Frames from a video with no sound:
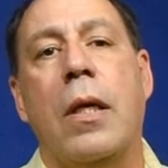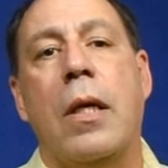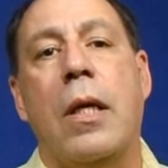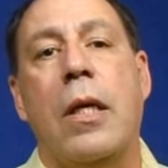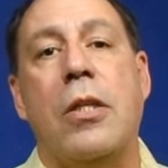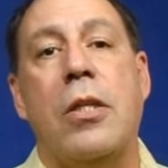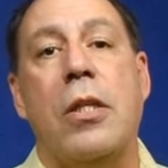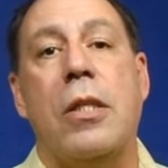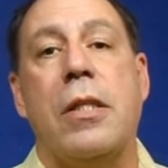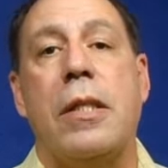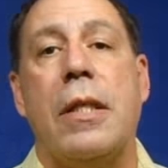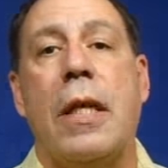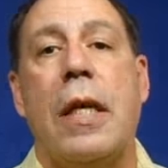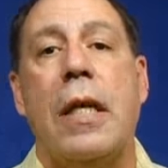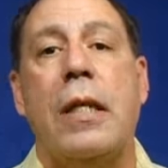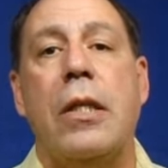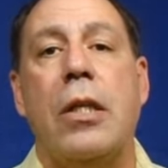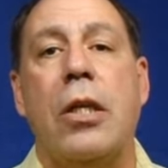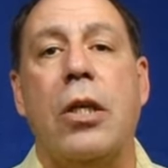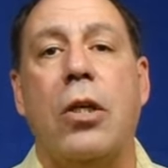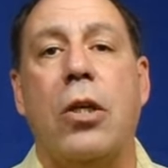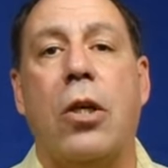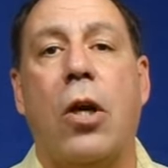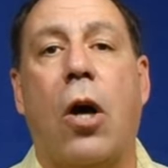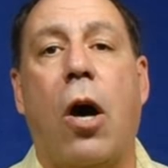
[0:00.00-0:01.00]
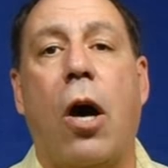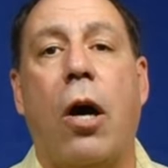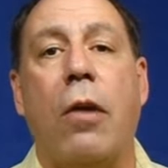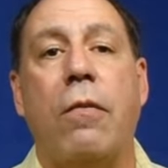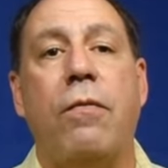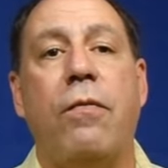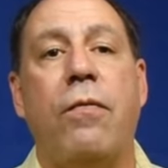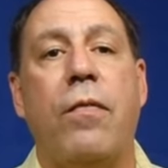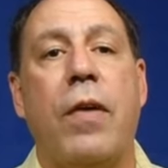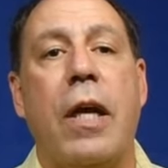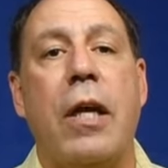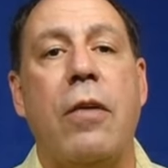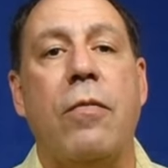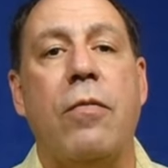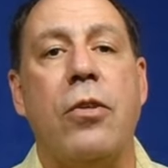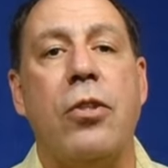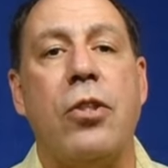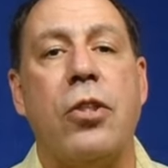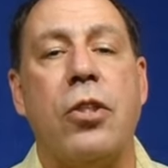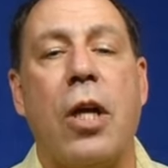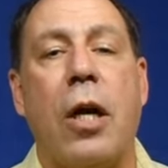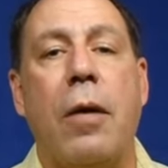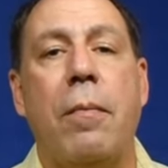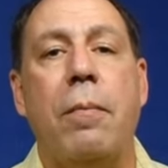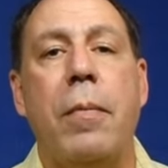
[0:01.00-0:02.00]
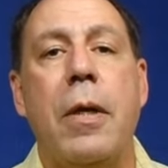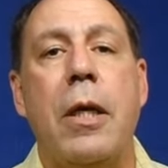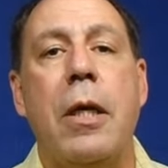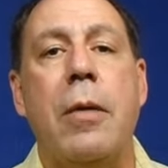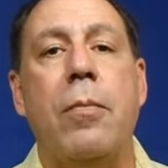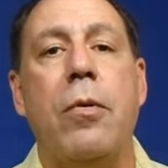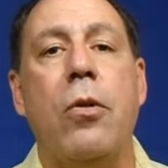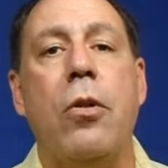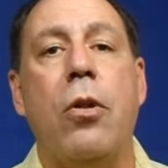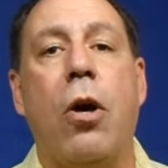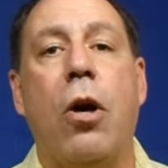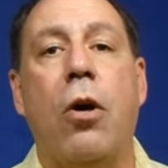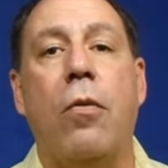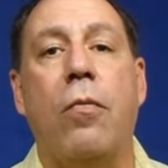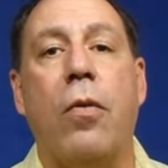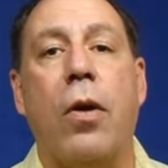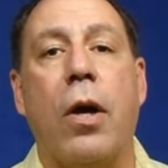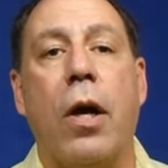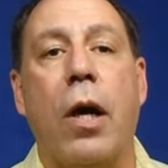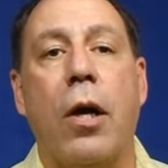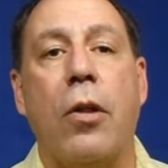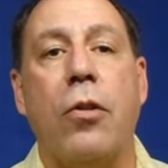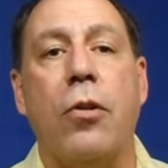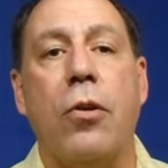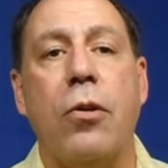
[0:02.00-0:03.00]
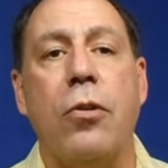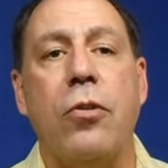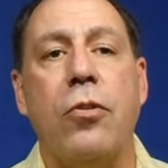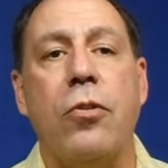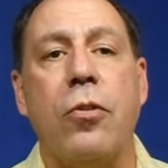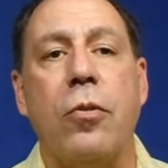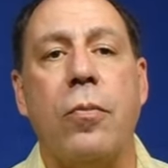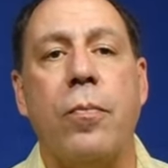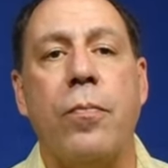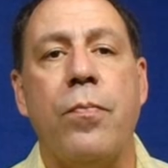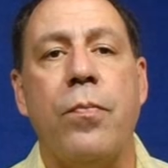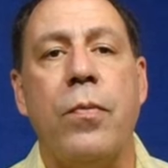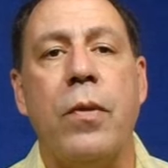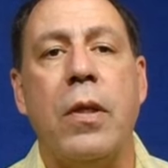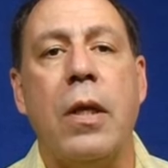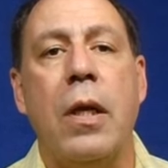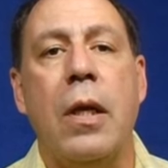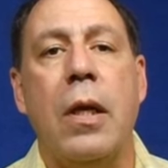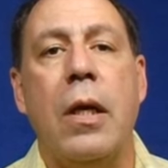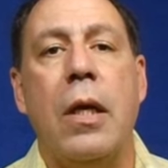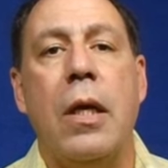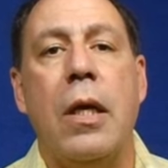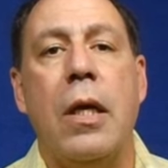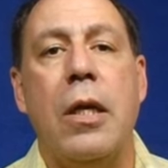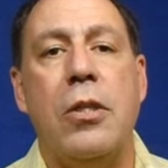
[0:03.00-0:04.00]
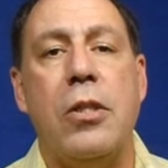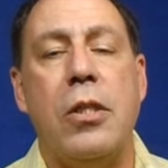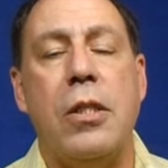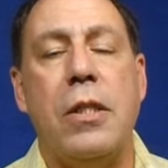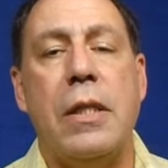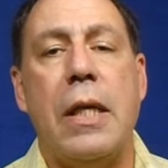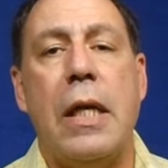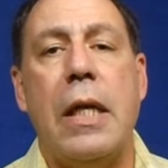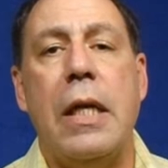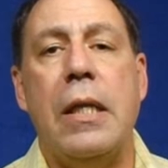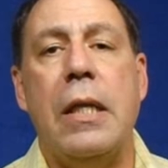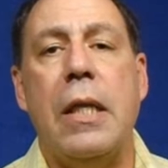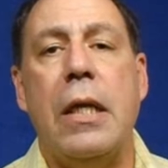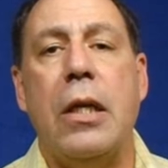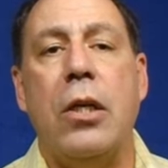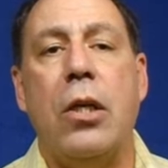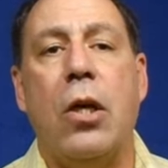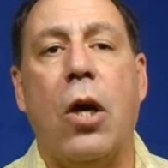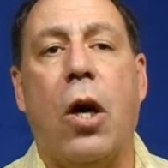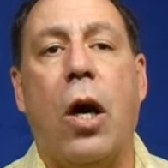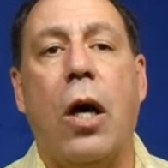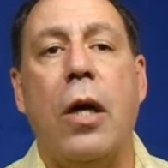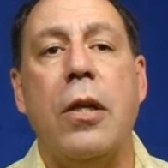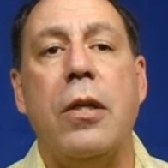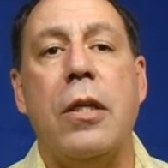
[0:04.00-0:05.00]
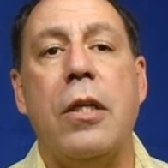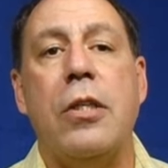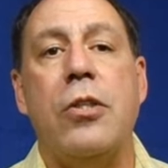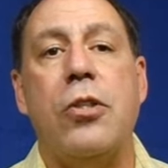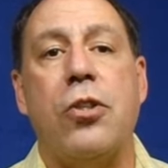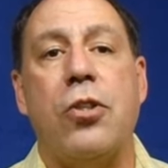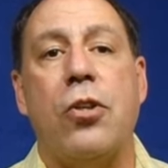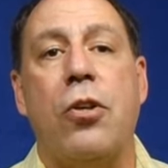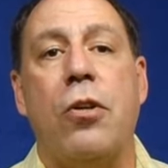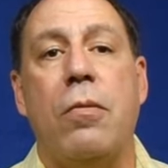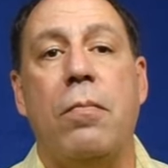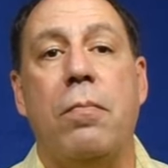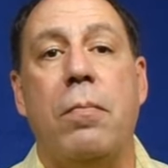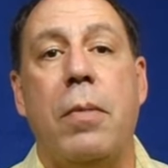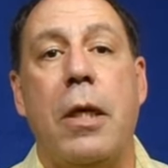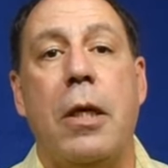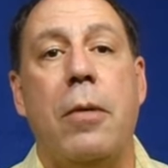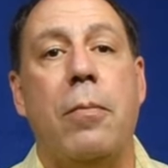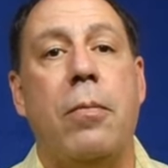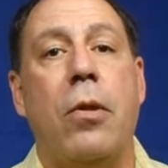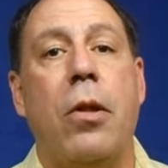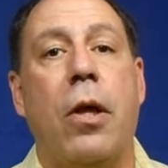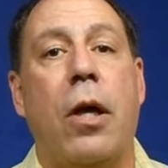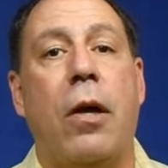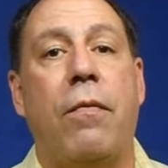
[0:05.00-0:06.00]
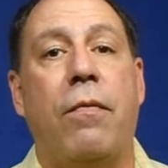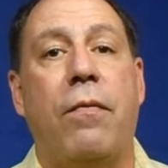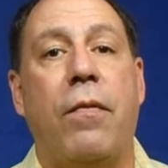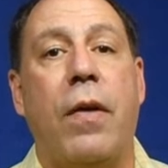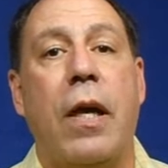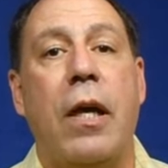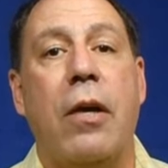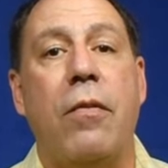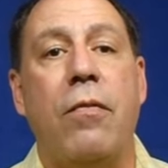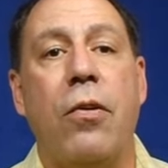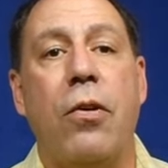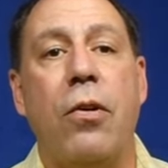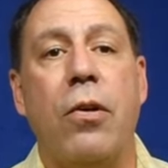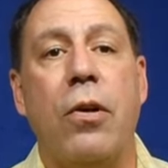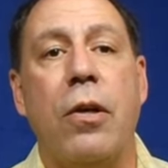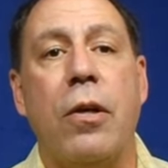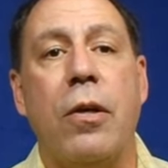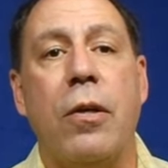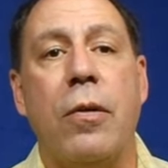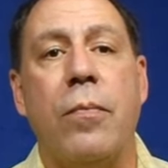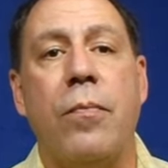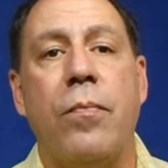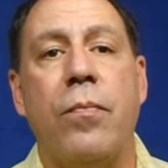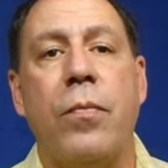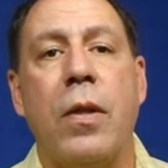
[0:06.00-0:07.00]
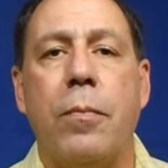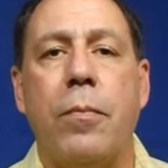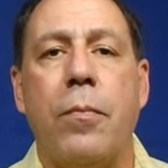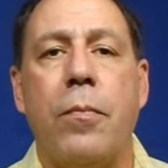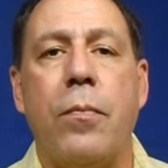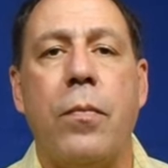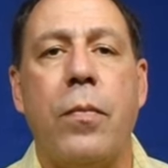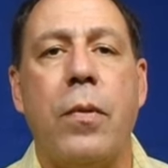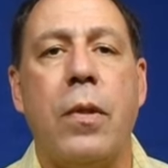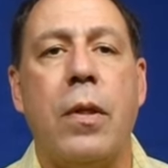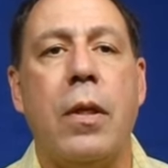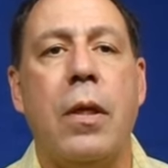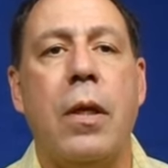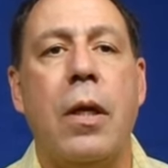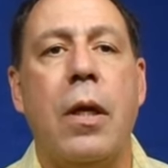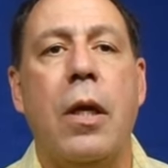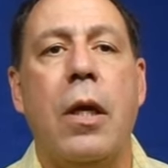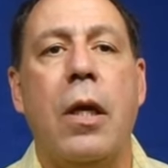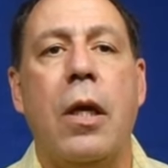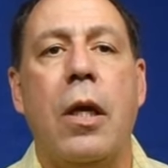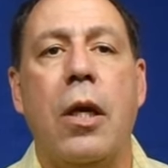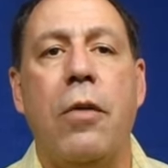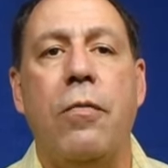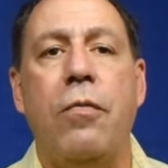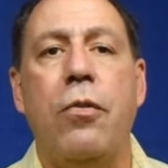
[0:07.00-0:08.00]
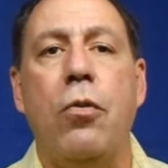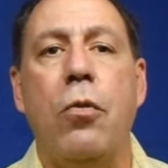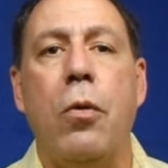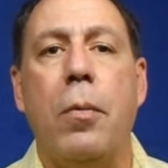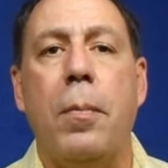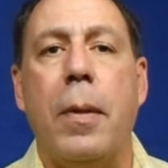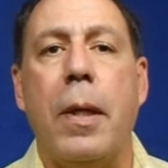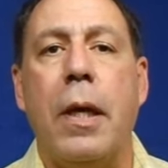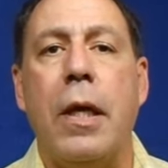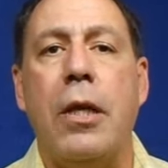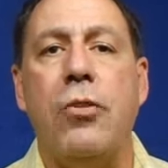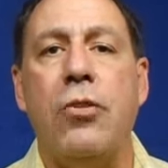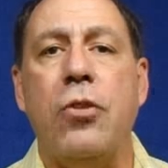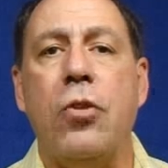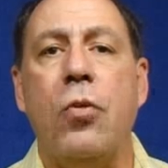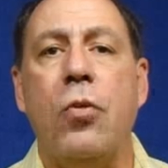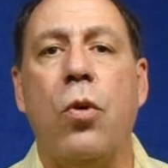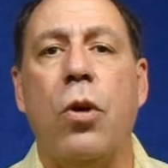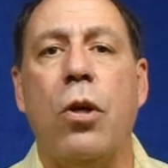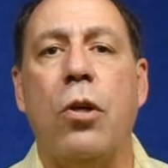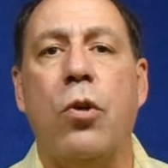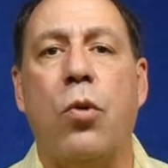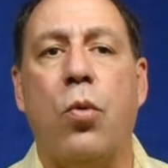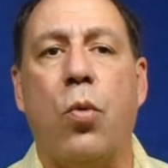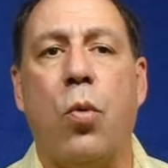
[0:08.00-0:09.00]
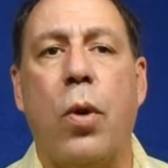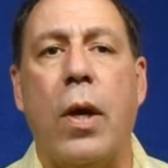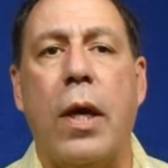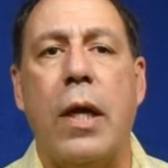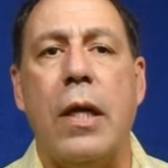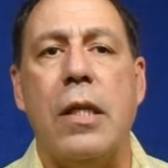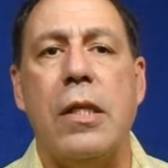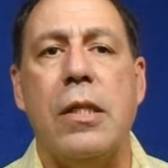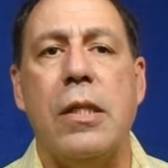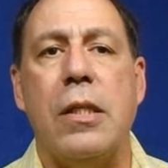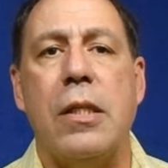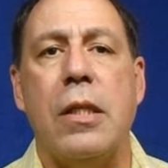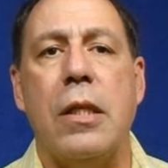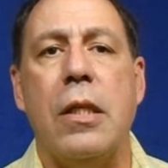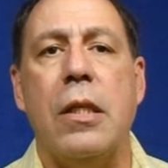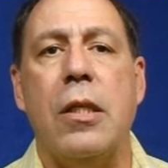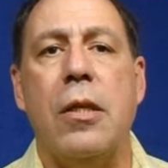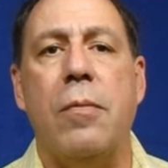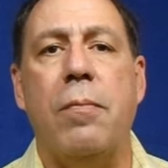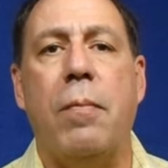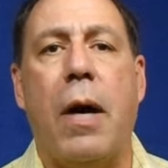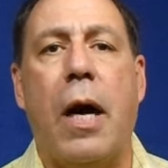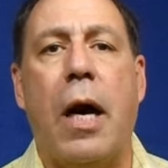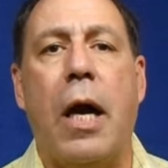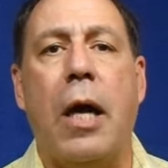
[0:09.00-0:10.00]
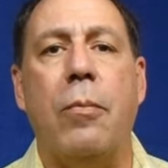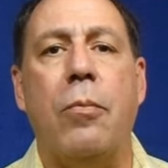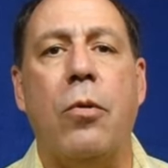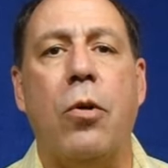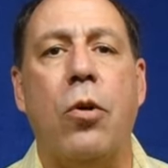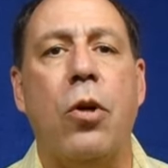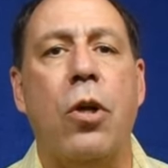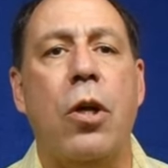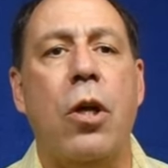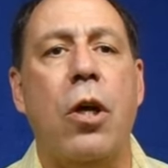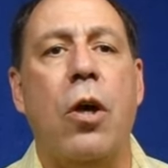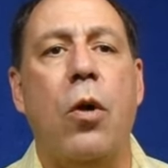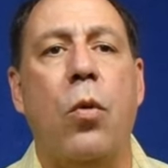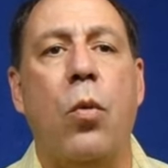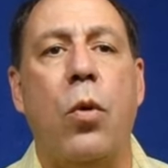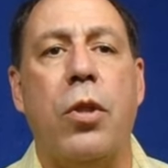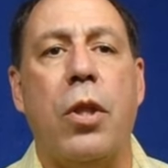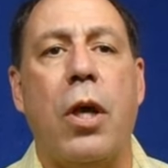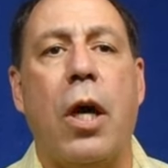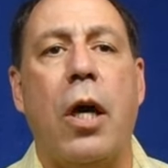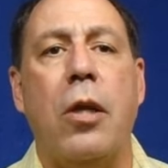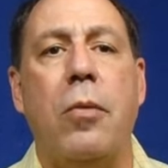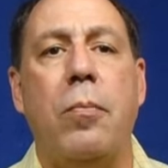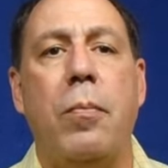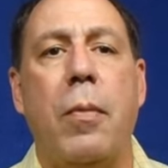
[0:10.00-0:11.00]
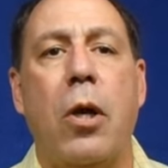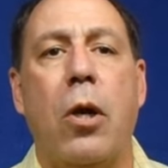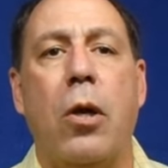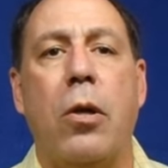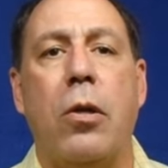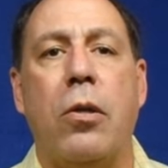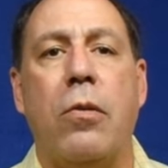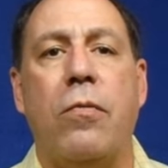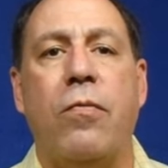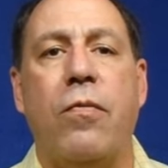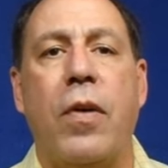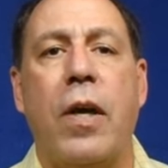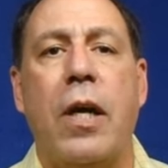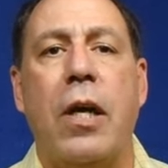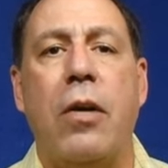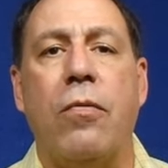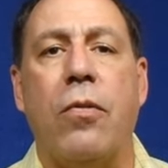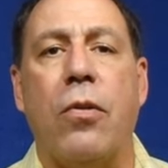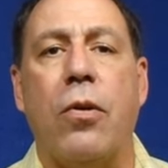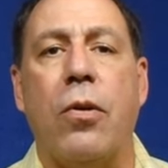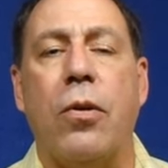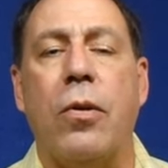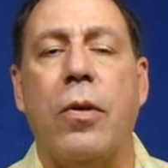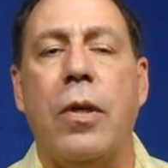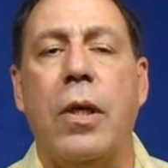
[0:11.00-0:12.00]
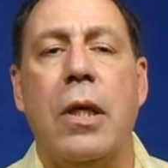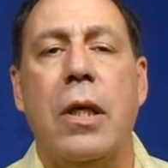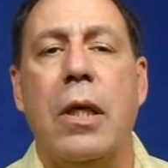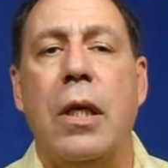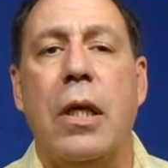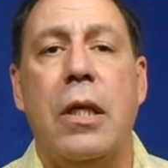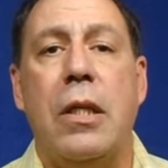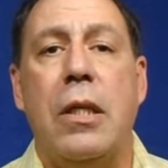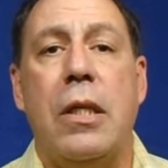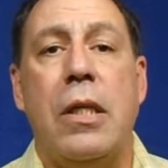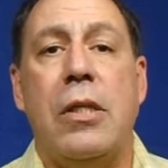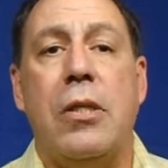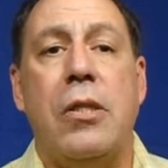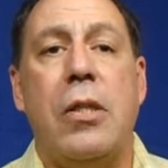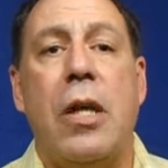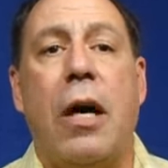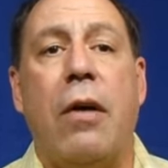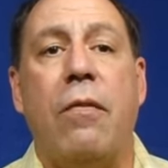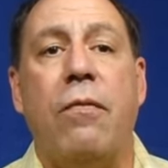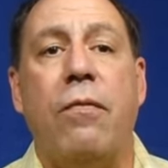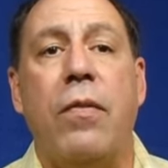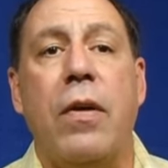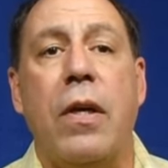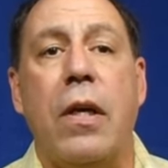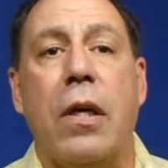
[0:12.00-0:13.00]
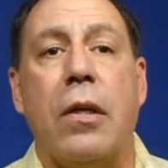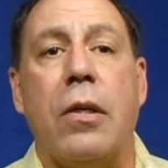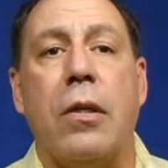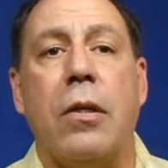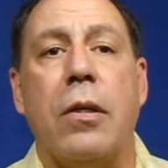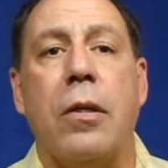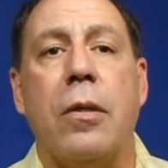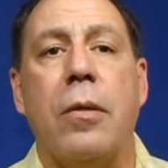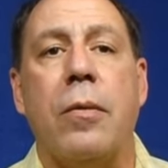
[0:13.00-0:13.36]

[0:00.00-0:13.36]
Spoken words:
Is it saying that God favors some people over others? Is it saying that God does certain people a favor? If you replace the word grace in the Bible with unmerited favor, it does not fit.